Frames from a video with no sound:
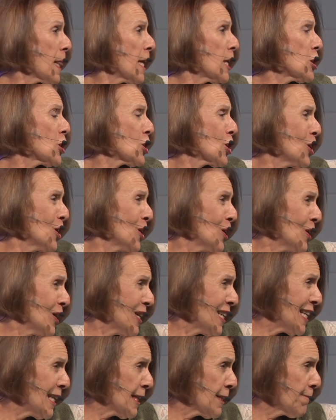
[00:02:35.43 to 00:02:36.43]

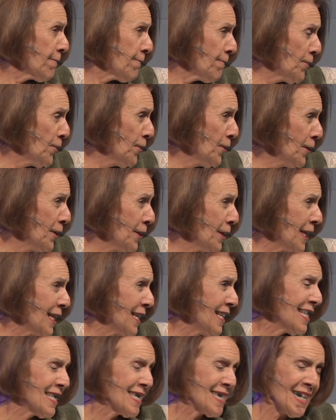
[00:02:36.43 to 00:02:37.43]
so it
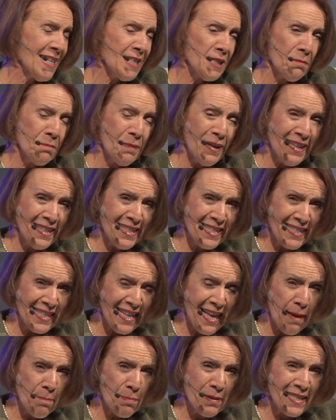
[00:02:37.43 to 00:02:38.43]
further exacerbates
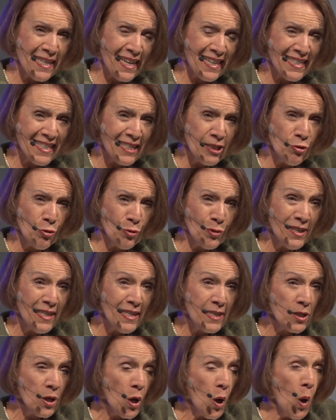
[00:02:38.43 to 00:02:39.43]
the appetite
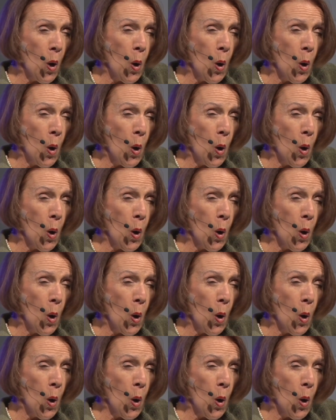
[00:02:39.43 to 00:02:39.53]
increase,